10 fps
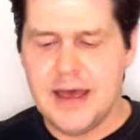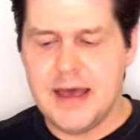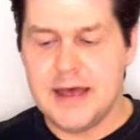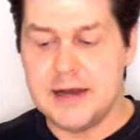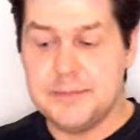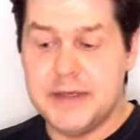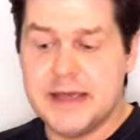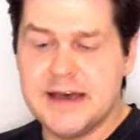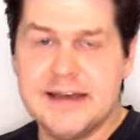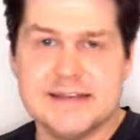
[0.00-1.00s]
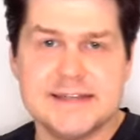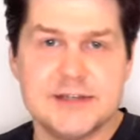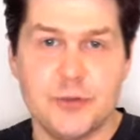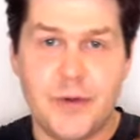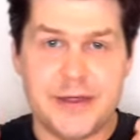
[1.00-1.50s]
And
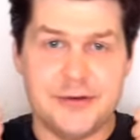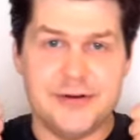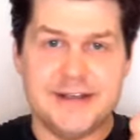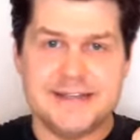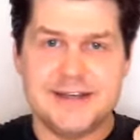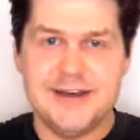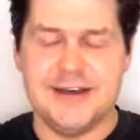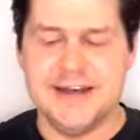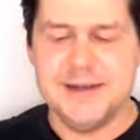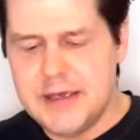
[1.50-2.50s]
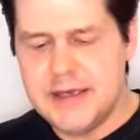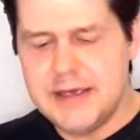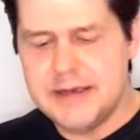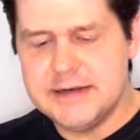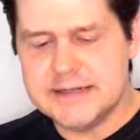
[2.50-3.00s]
because the weather is good,
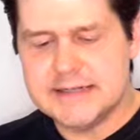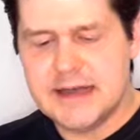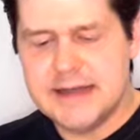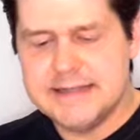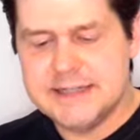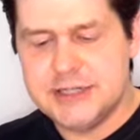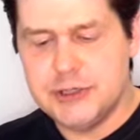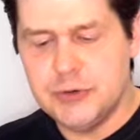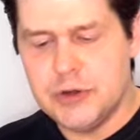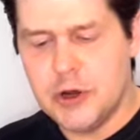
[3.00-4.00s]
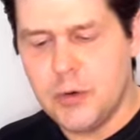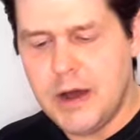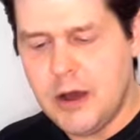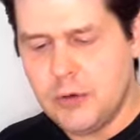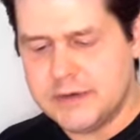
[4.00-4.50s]
he decides to
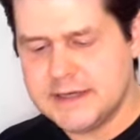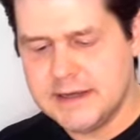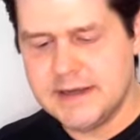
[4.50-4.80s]
go out.